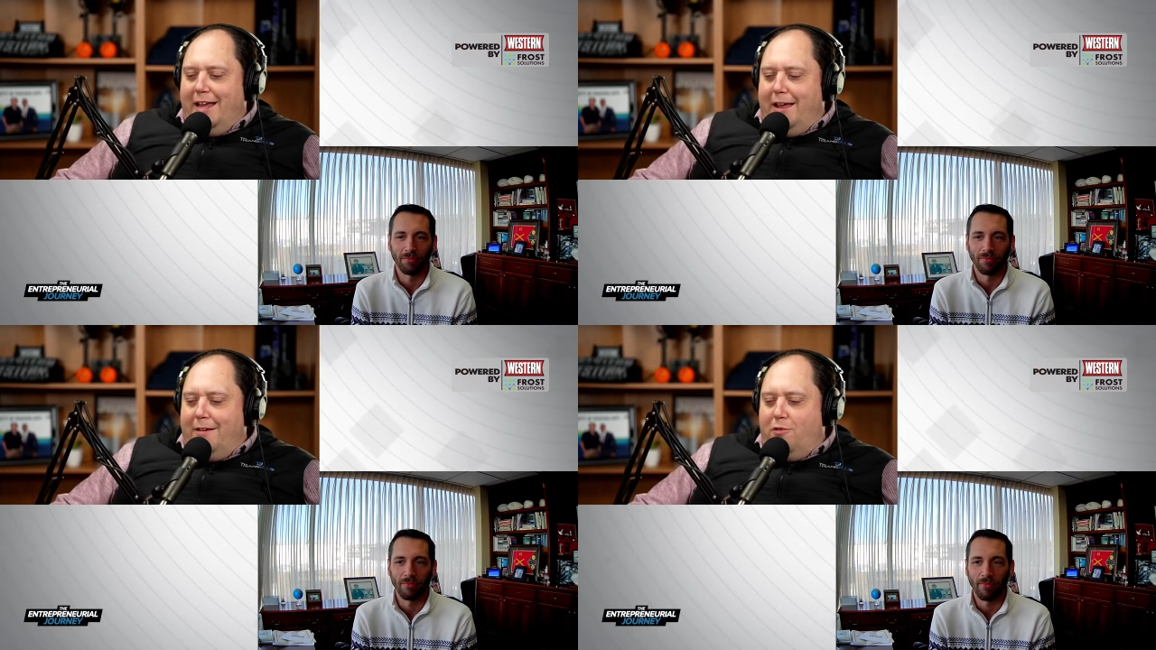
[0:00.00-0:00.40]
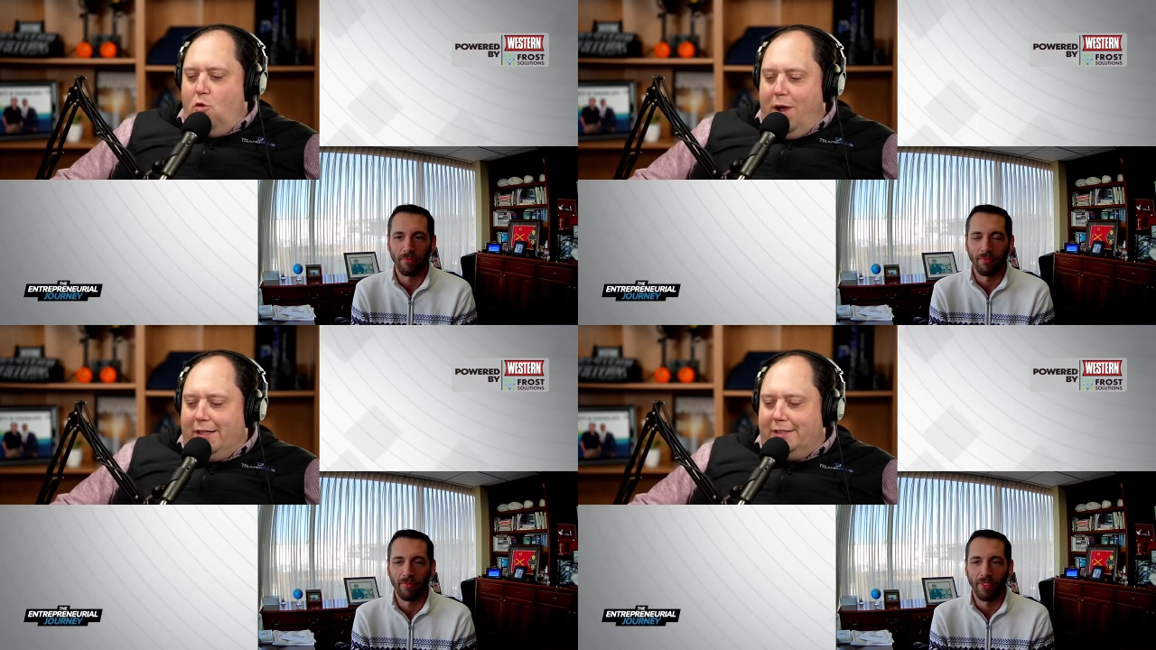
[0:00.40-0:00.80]
Speaker 1: Dave
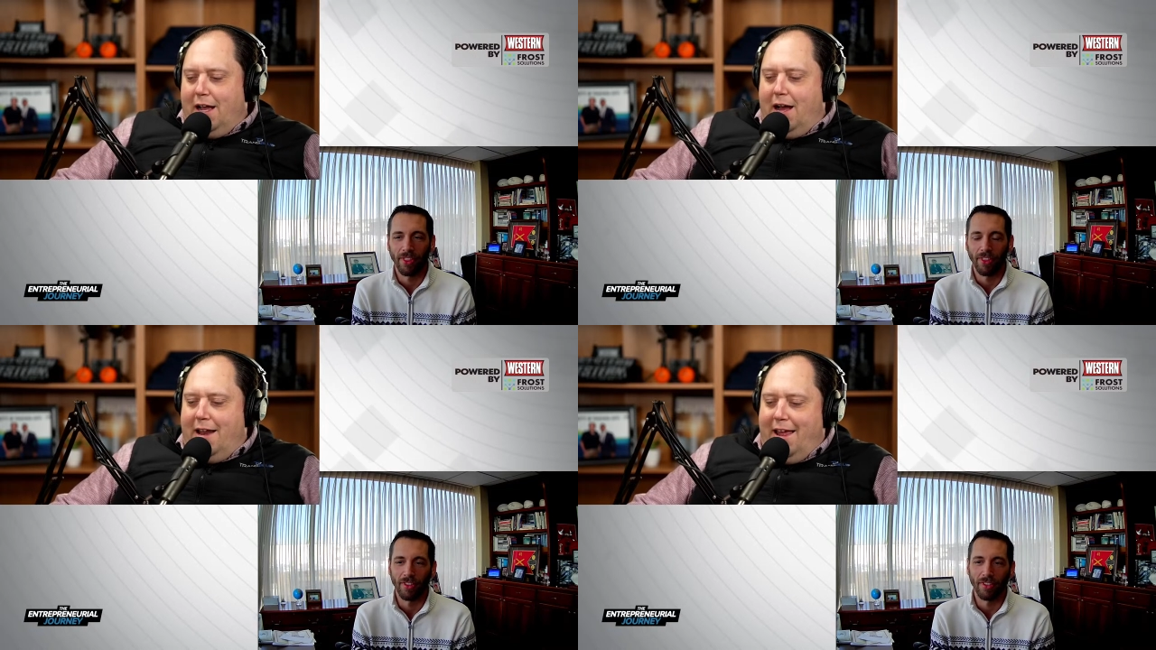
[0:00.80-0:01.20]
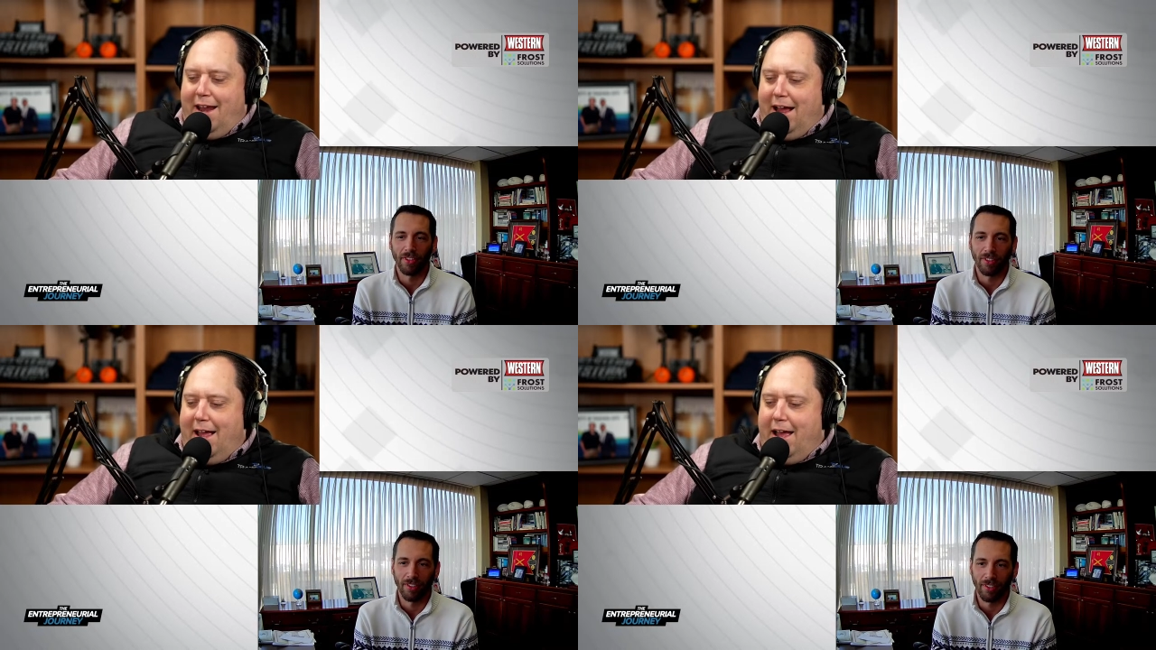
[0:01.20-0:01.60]
Wescott, and
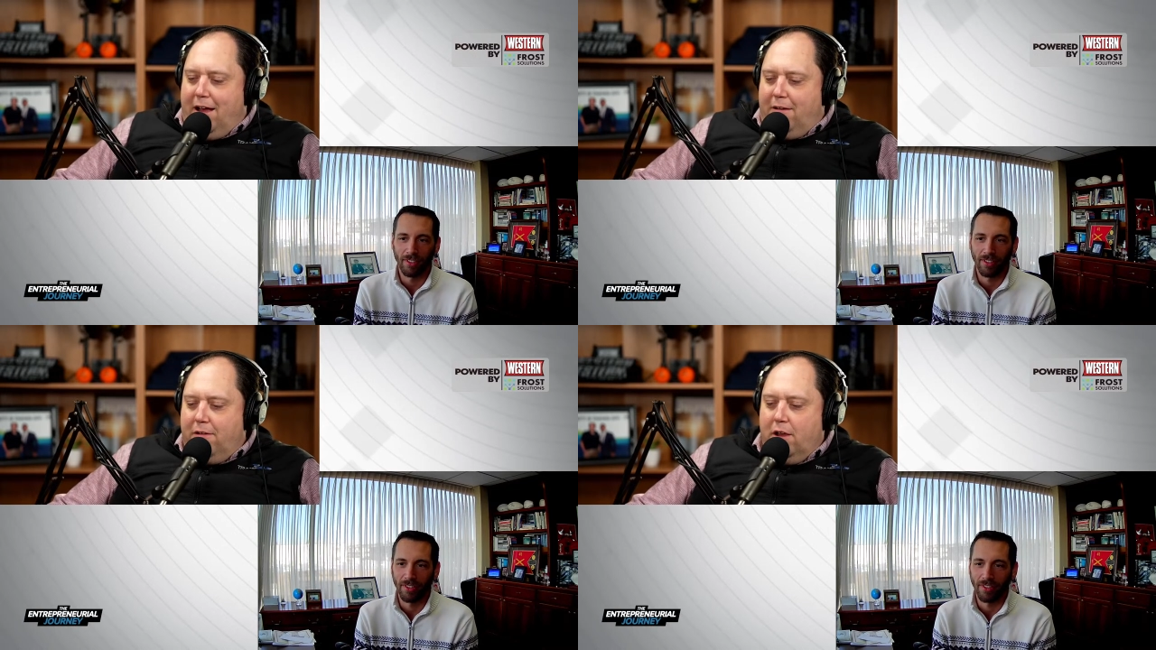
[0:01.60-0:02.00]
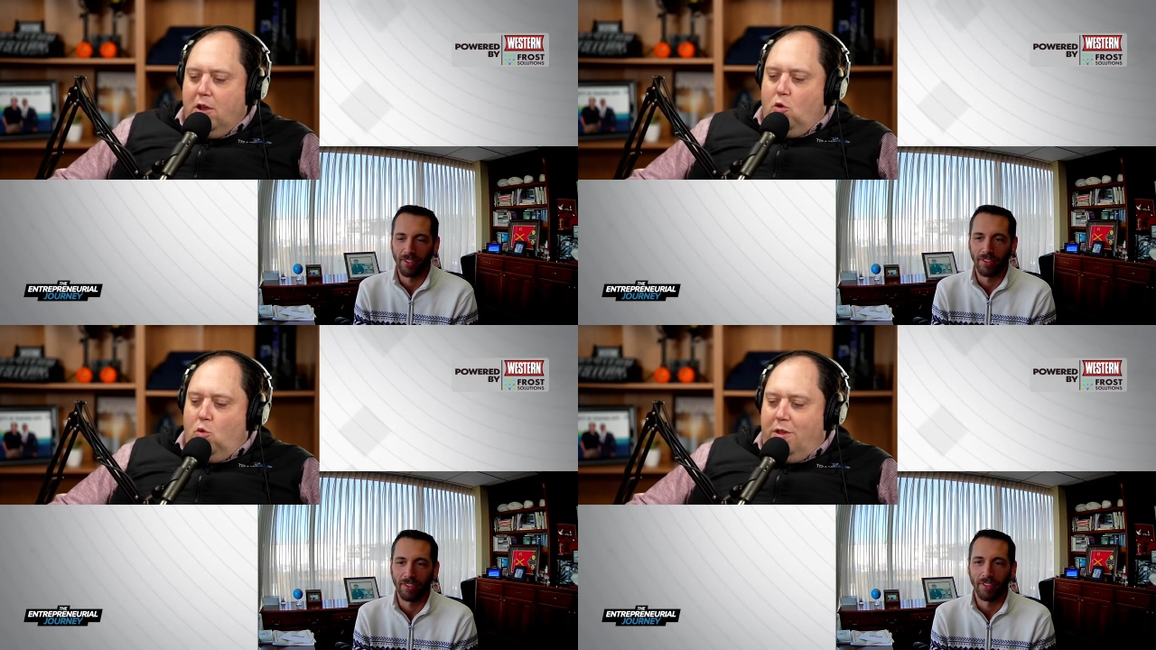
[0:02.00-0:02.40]
I have
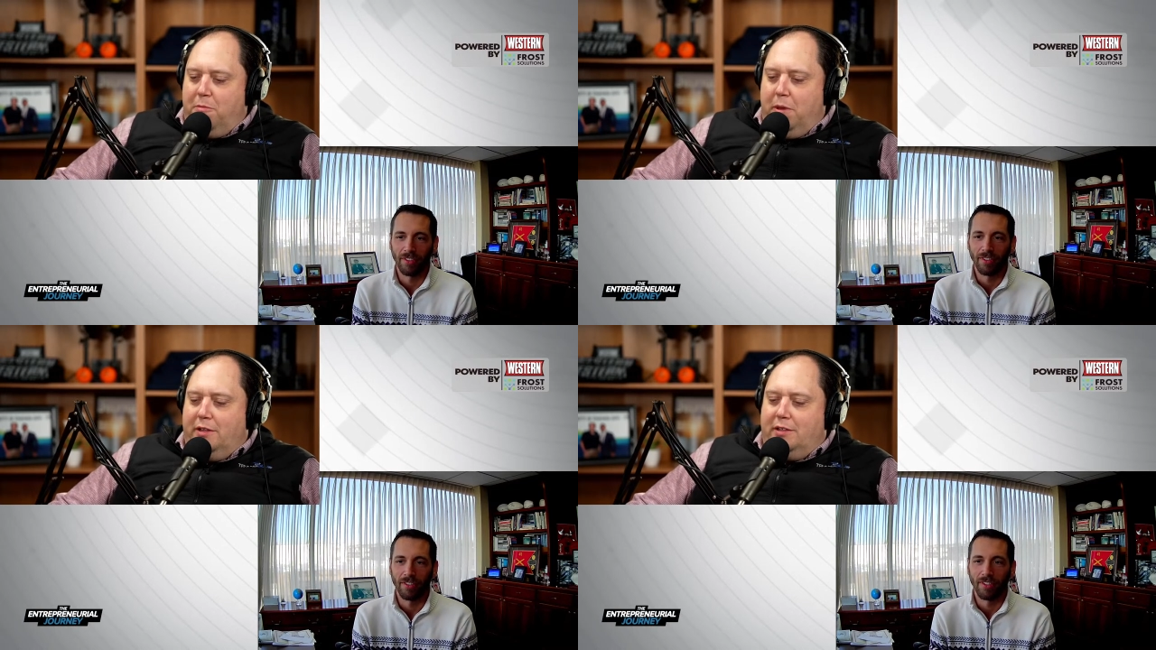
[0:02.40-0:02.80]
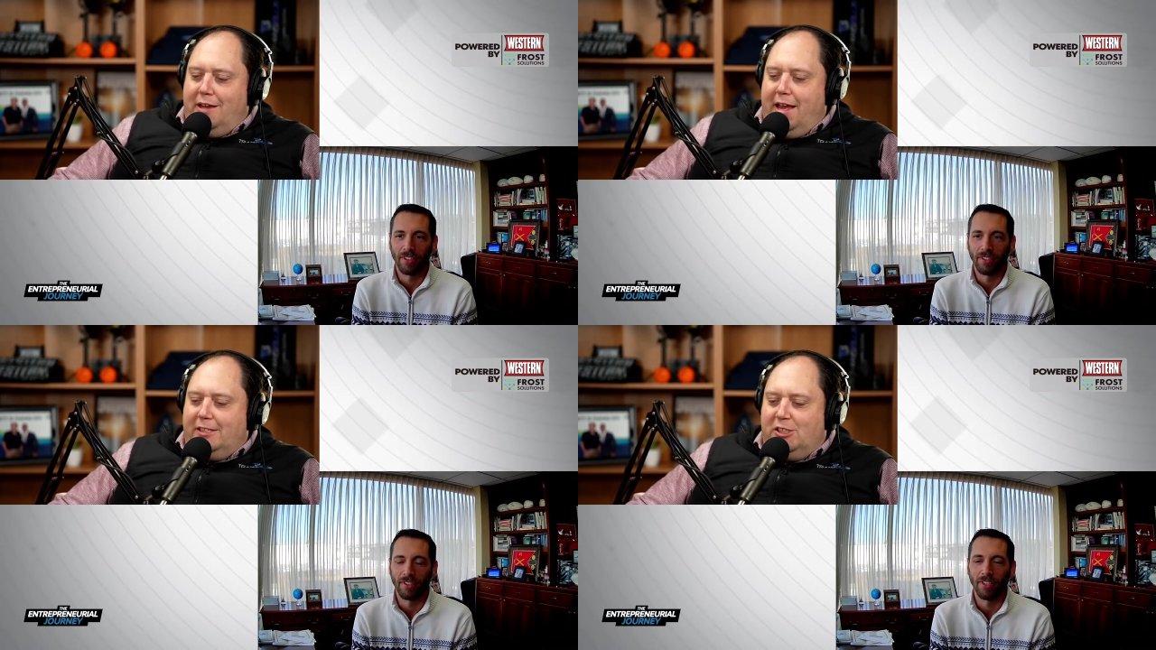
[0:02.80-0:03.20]
with me
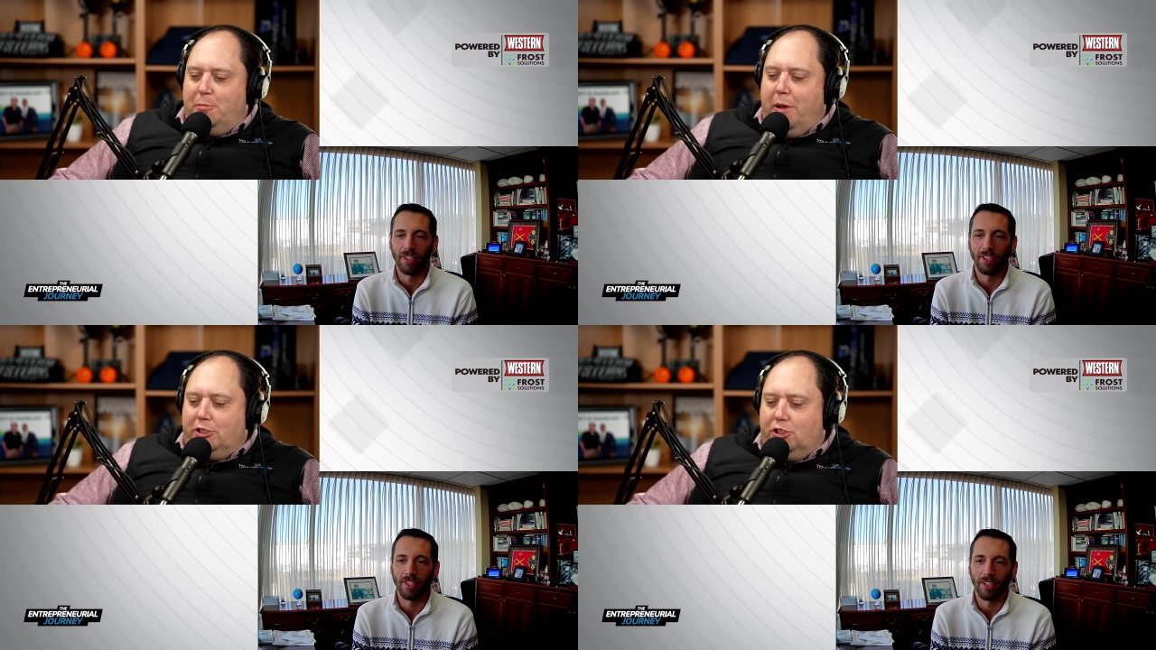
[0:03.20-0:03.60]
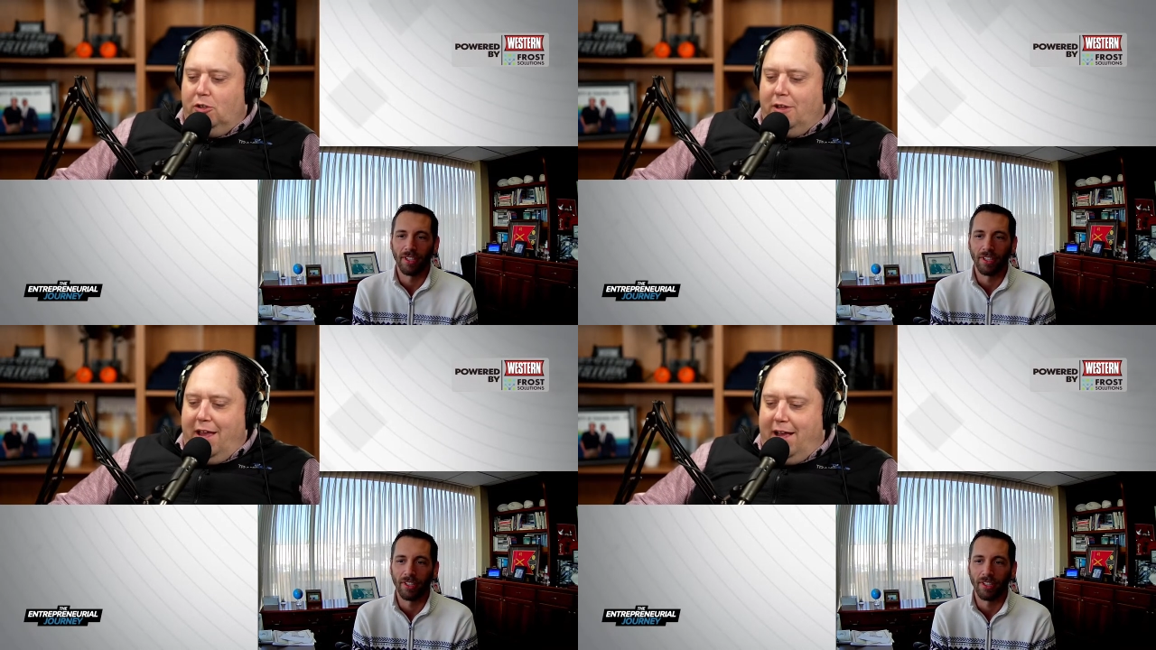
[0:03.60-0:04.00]
today special
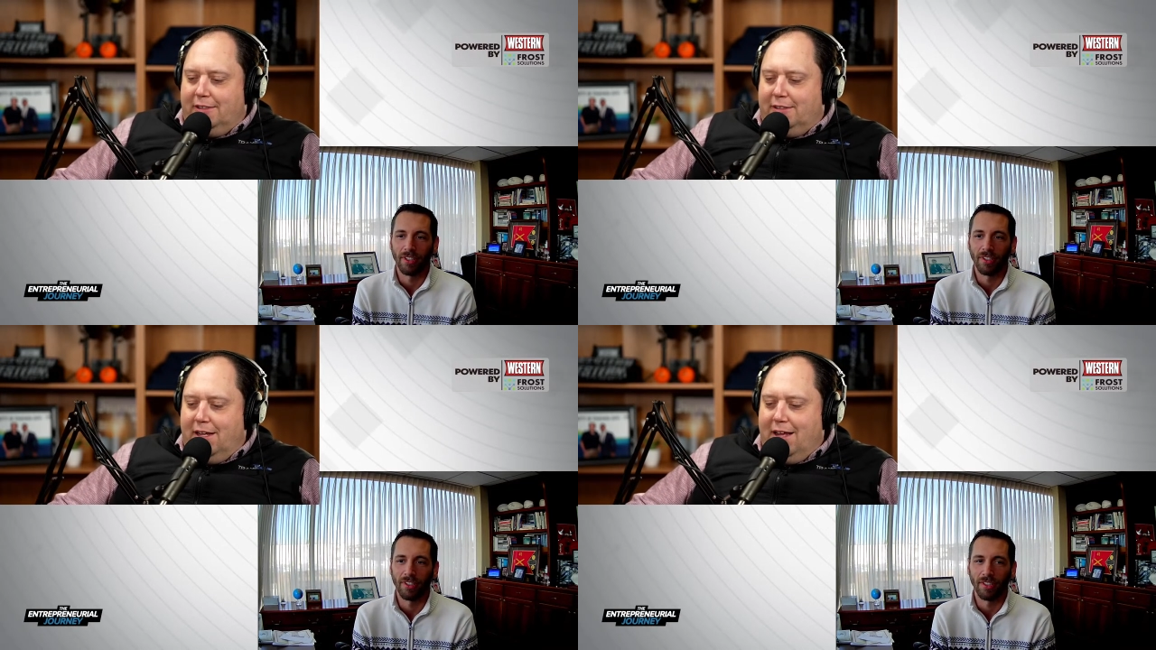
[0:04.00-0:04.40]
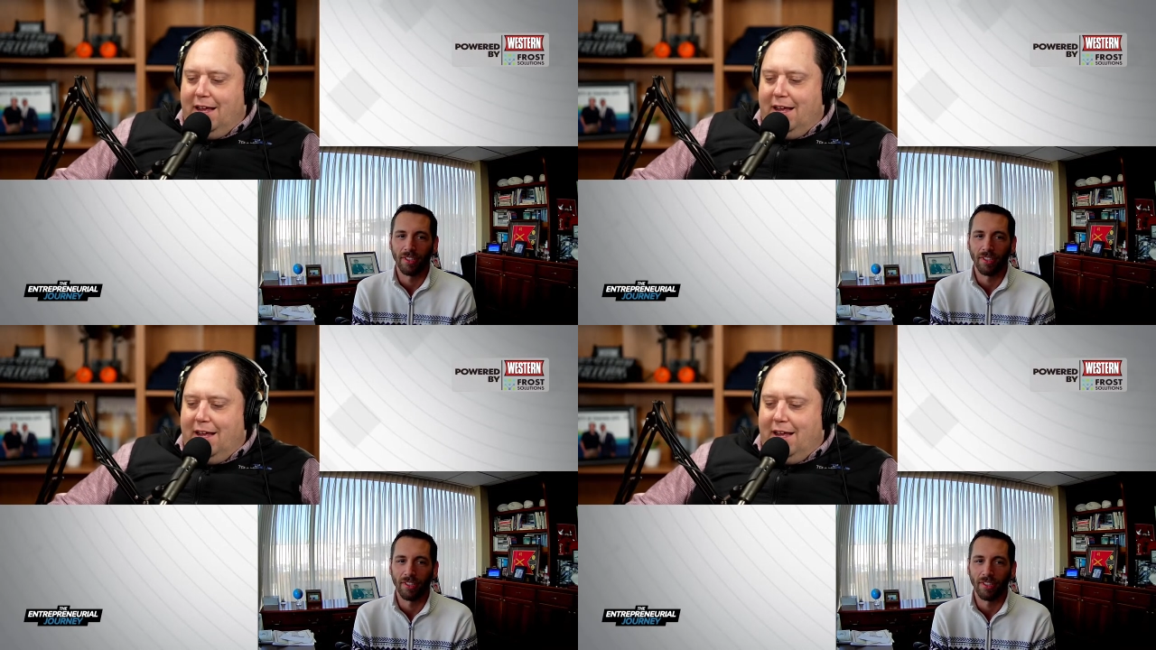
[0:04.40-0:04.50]
guest,